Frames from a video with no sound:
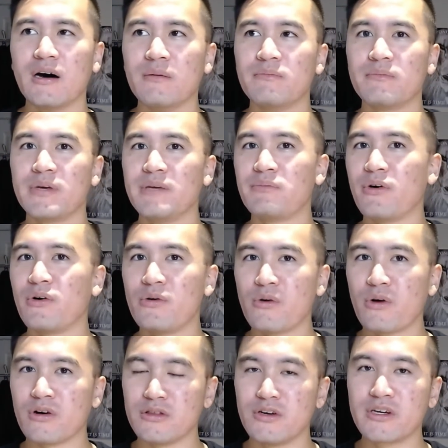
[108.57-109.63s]
people who
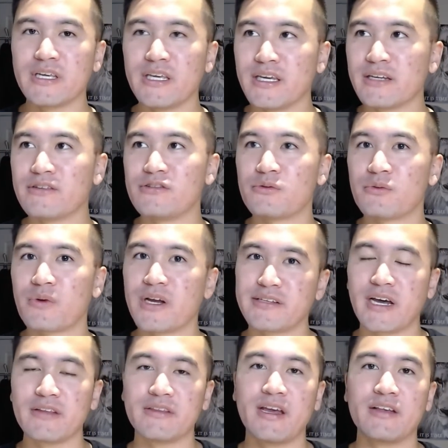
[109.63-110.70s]
are looking to rent
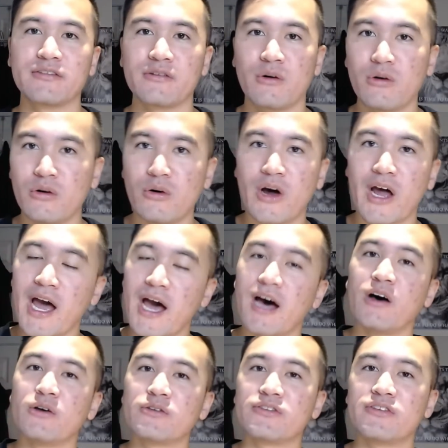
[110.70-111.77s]
out as the whole
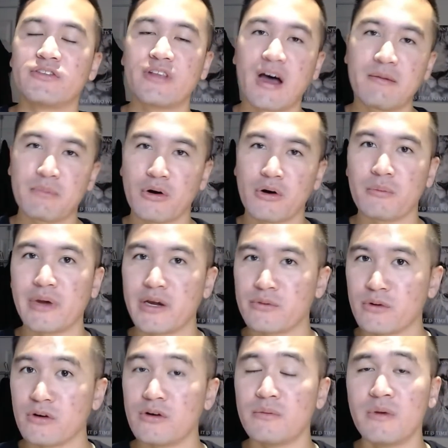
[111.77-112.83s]
house, not per
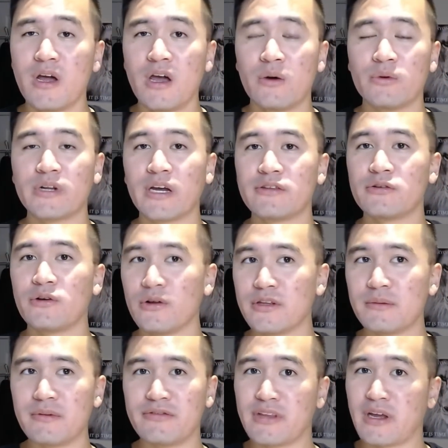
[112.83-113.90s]
bedroom. When I told
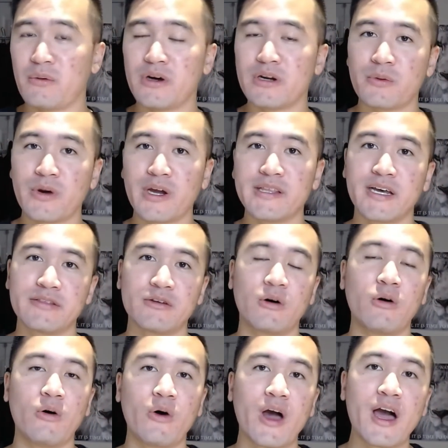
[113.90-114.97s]
them if they want to rent out the
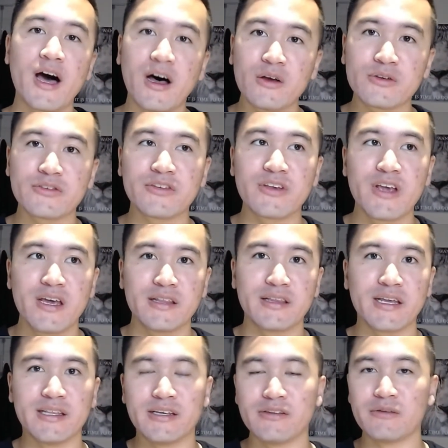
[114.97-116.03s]
whole house,
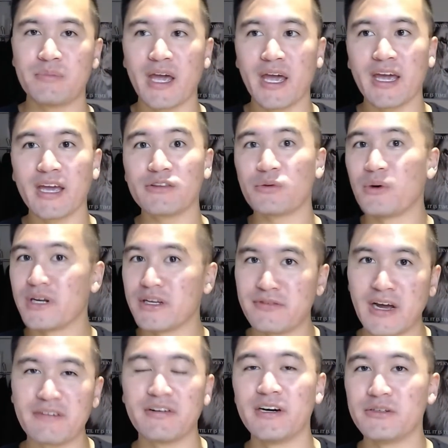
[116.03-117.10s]
they need to pay
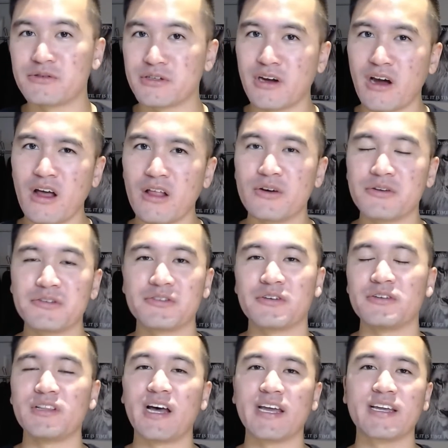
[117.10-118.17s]
$2,500. They're
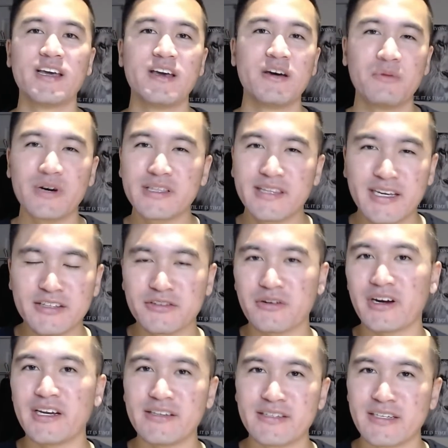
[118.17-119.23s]
like, what? That's
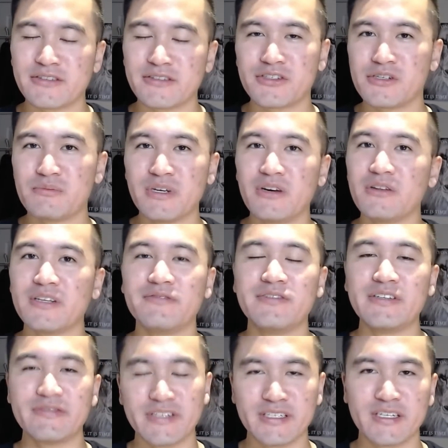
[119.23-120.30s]
crazy. It should be only
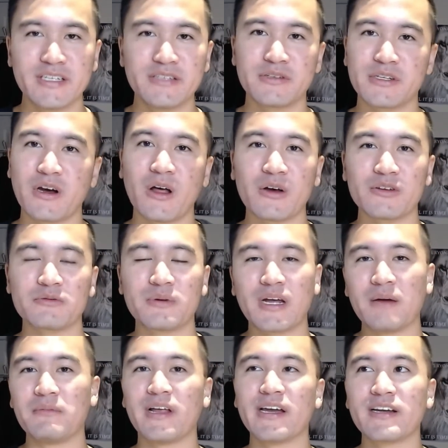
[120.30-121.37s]
$1,500. But
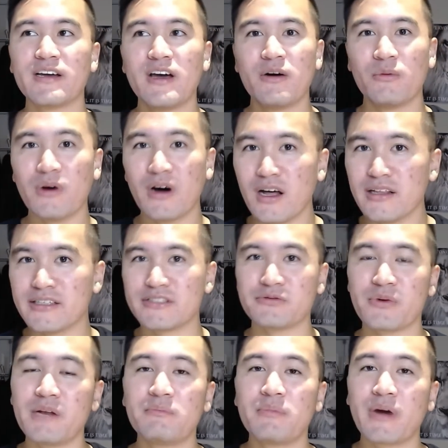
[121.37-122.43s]
I'm like, well, it's
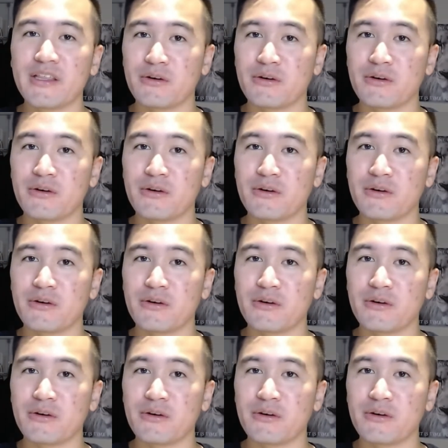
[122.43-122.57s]
rent by the